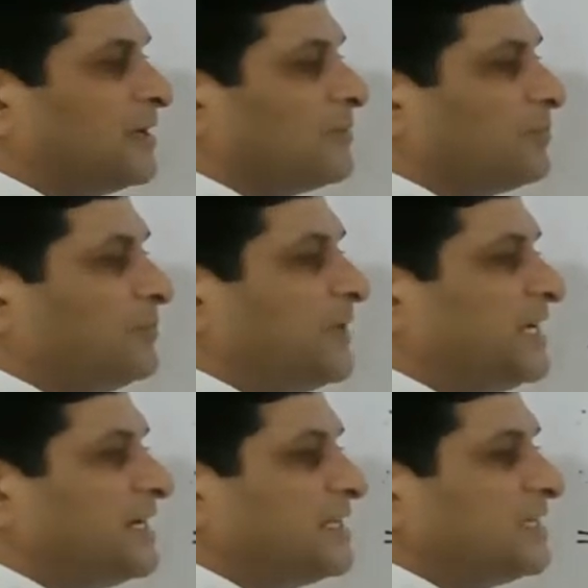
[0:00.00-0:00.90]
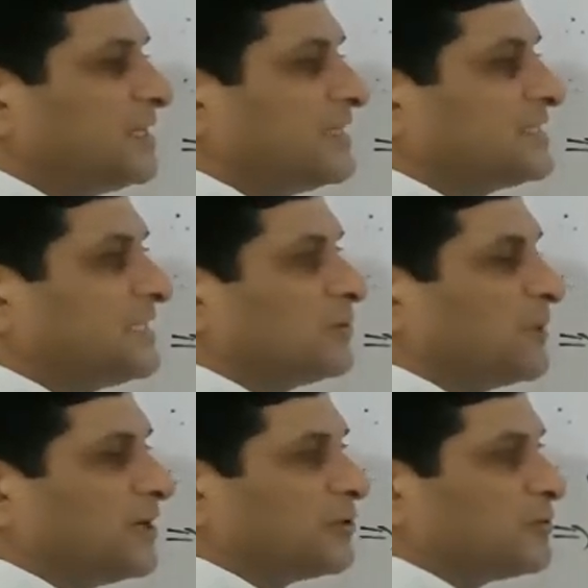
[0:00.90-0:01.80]
BD is
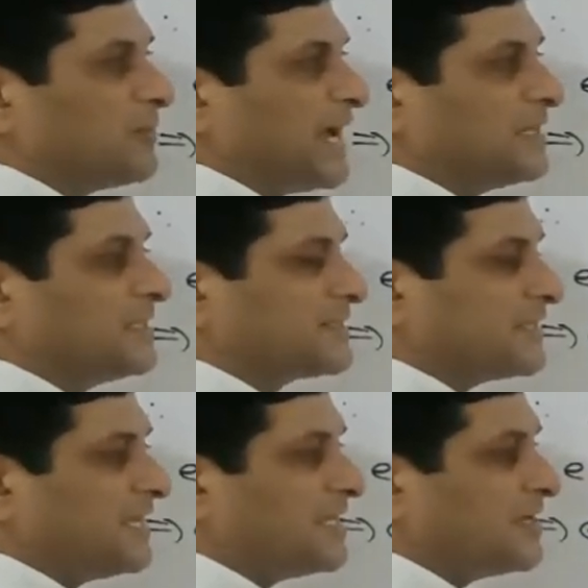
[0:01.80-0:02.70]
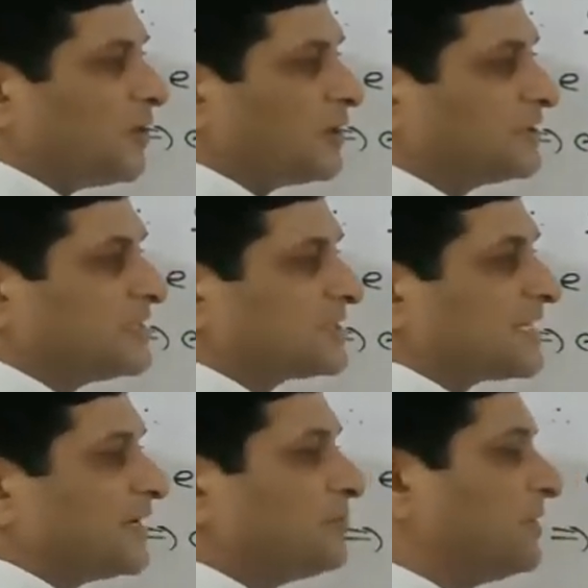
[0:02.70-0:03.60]
equal to minus AE on this
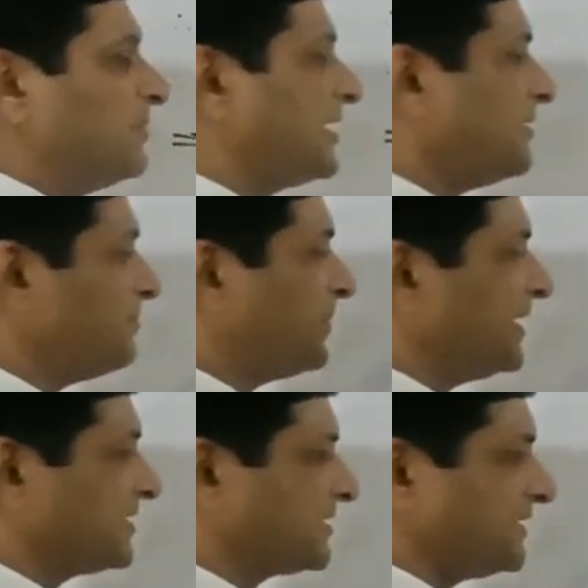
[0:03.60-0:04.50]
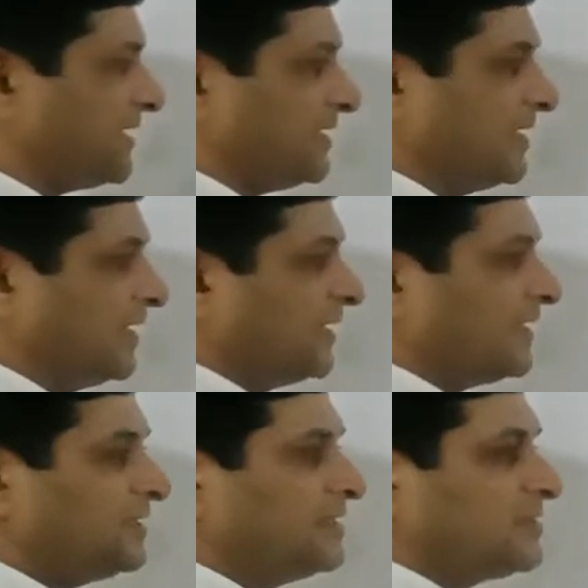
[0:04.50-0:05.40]
side will become plus AE.
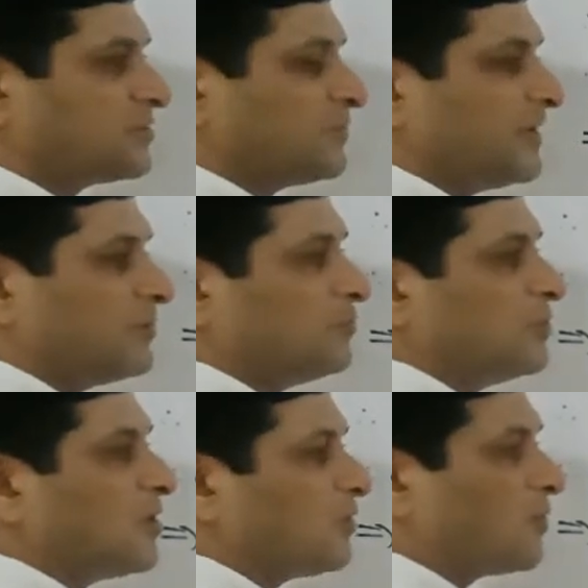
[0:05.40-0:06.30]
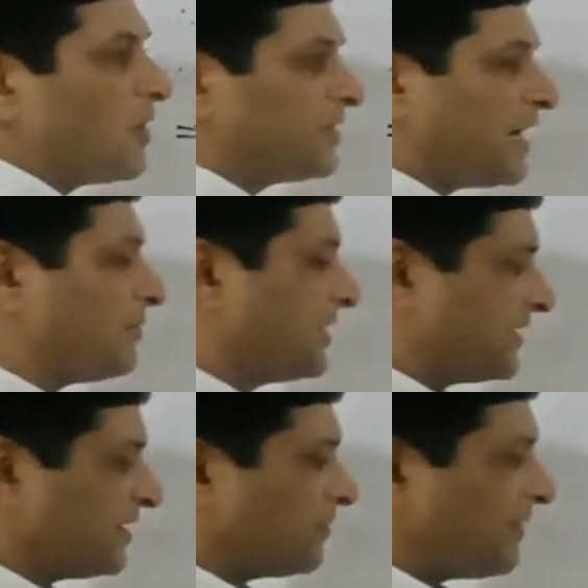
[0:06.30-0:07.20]
In this way we have got our
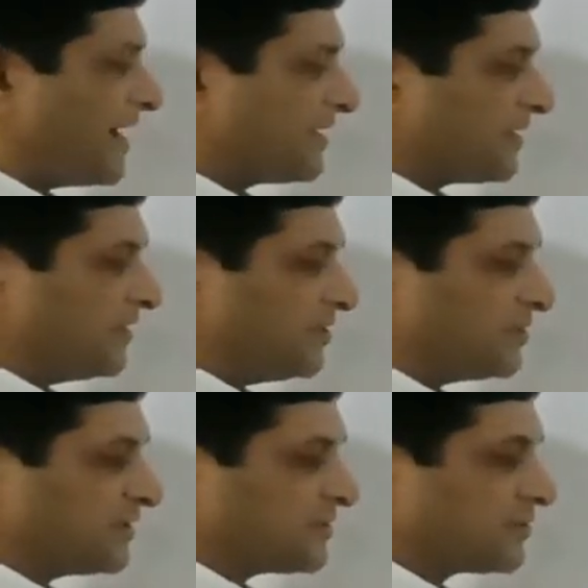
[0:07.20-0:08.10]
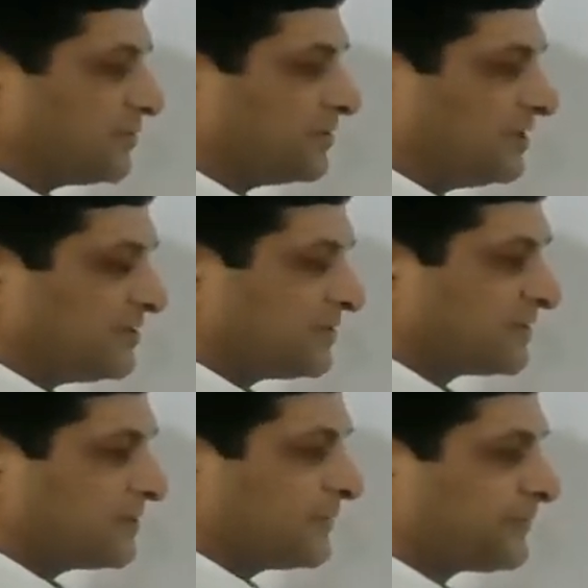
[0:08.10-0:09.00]
required condition. So
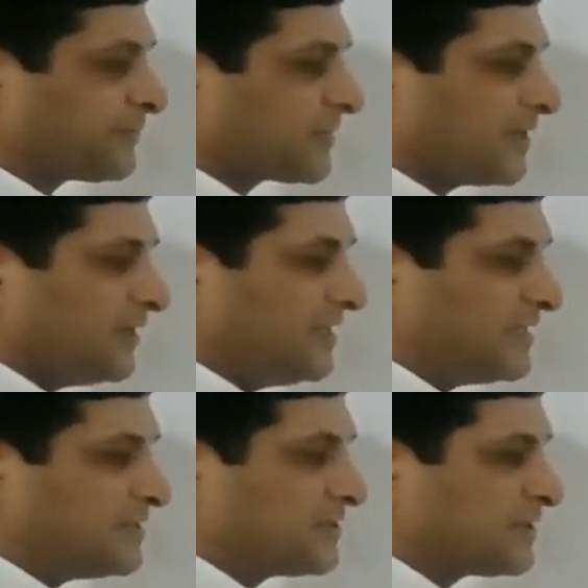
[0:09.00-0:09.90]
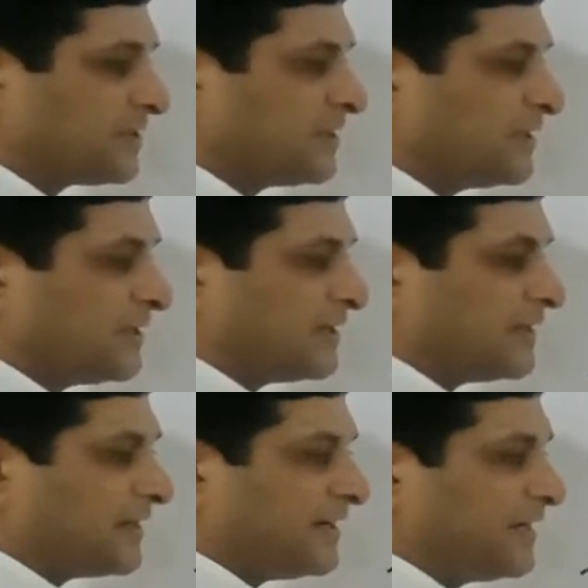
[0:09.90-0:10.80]
this is
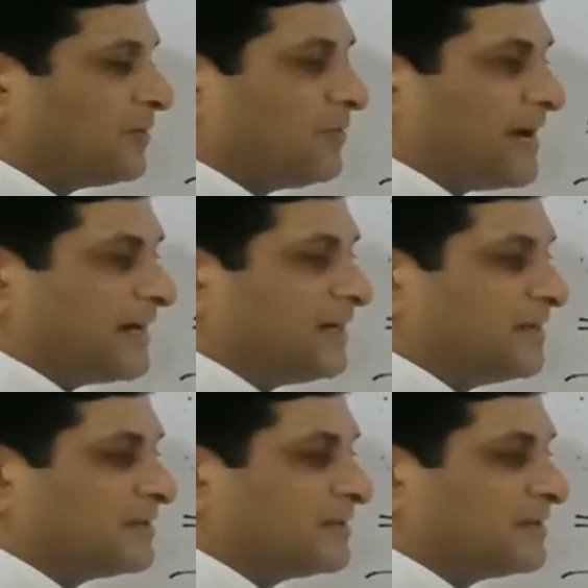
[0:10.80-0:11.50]
a required